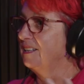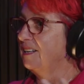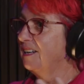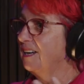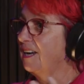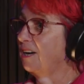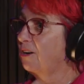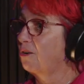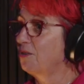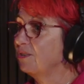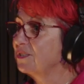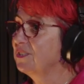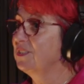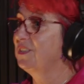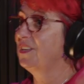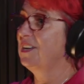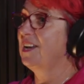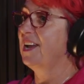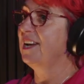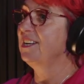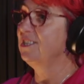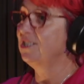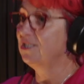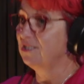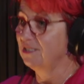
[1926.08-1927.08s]
across the
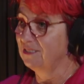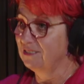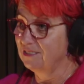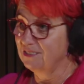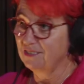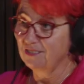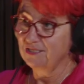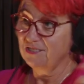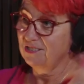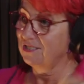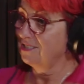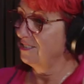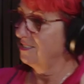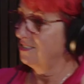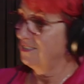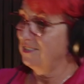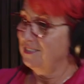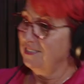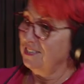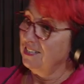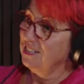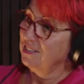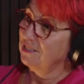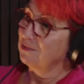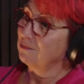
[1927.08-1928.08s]
nation, not
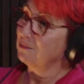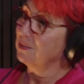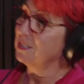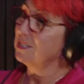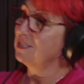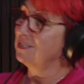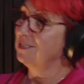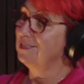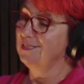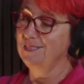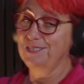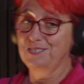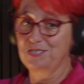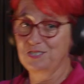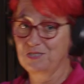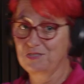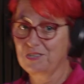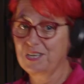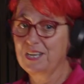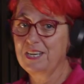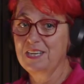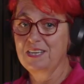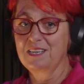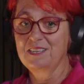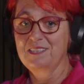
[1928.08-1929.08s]
just here in Western
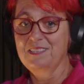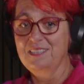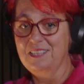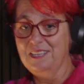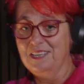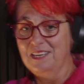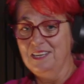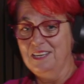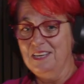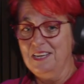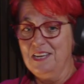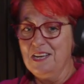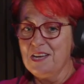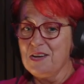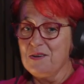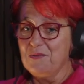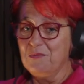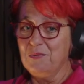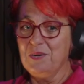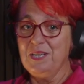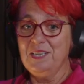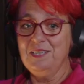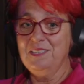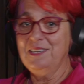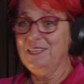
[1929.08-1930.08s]
Australia,
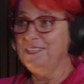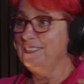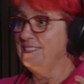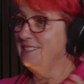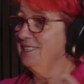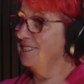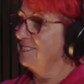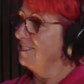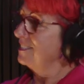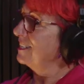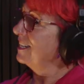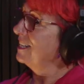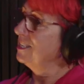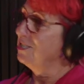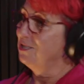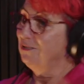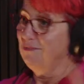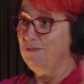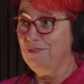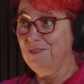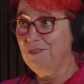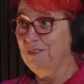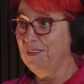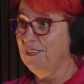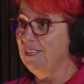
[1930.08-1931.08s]
we need to change a
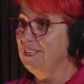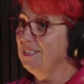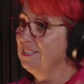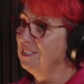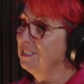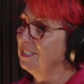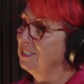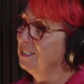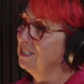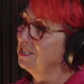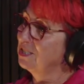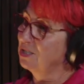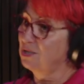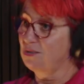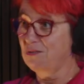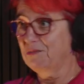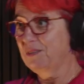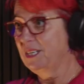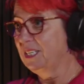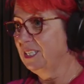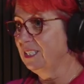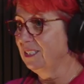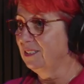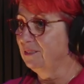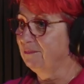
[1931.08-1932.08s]
few things in this
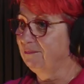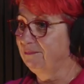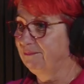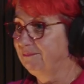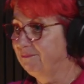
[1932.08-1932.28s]
curriculum.